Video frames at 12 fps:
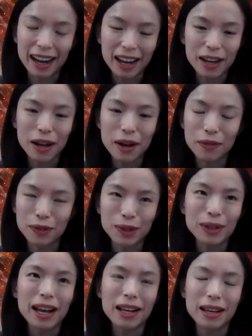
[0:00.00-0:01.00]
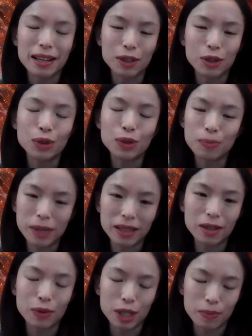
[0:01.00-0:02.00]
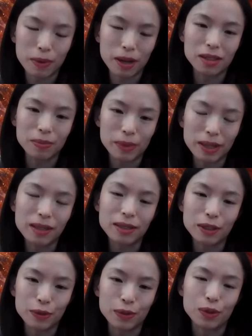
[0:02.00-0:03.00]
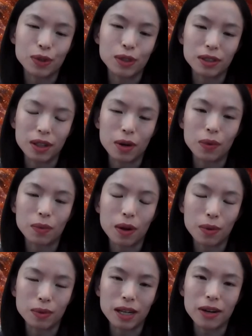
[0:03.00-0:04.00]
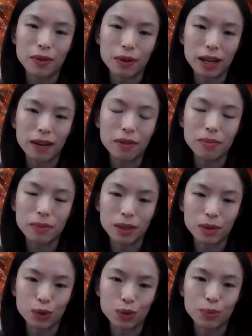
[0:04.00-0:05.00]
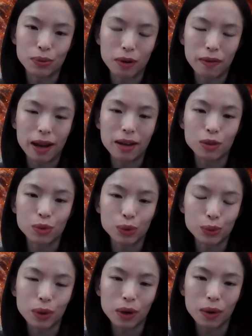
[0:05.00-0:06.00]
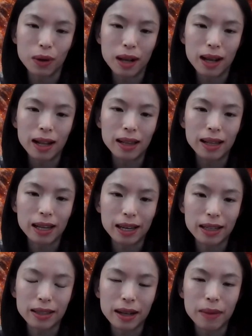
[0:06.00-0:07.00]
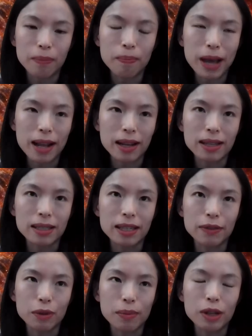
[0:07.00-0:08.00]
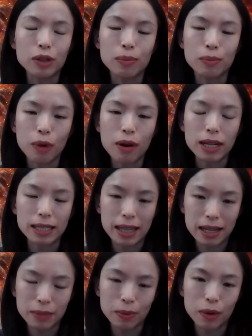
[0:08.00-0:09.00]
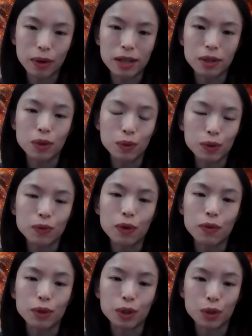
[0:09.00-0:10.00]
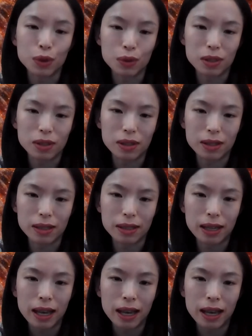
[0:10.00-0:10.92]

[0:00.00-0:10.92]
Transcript: I feel like it should be the responsibility for the Ontario government to provide a tool, like make this information more accessible and useful for the users.